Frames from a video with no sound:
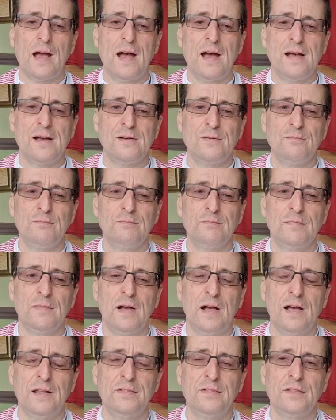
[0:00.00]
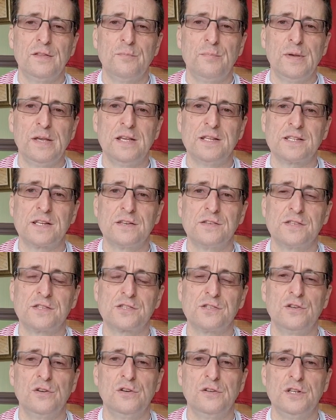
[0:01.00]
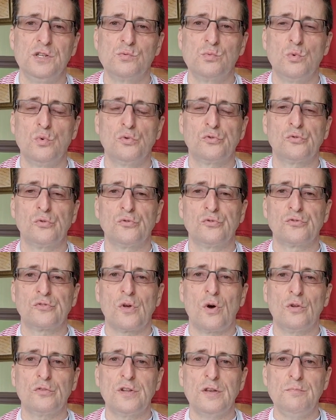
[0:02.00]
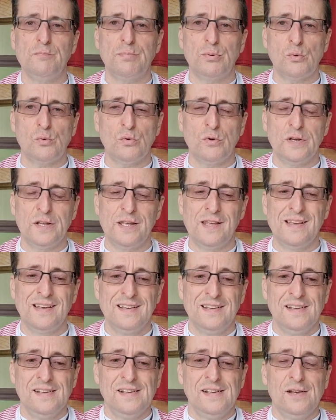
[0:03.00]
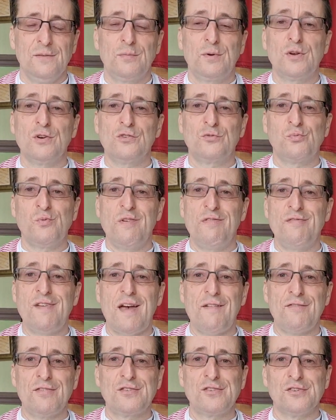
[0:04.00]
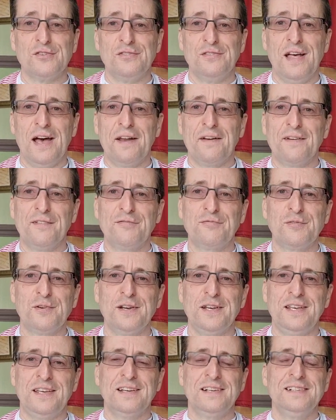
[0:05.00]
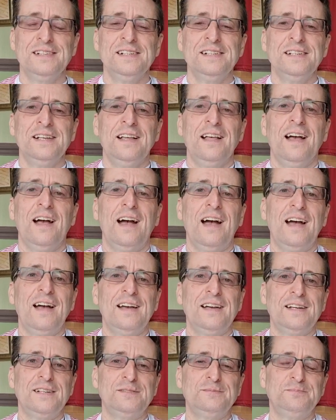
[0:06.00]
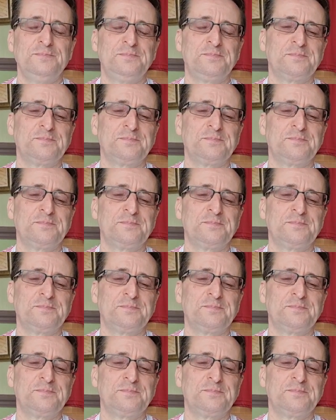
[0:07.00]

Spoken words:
And the biggest concern is Walsall starting poorly, because we've never done that, have we? I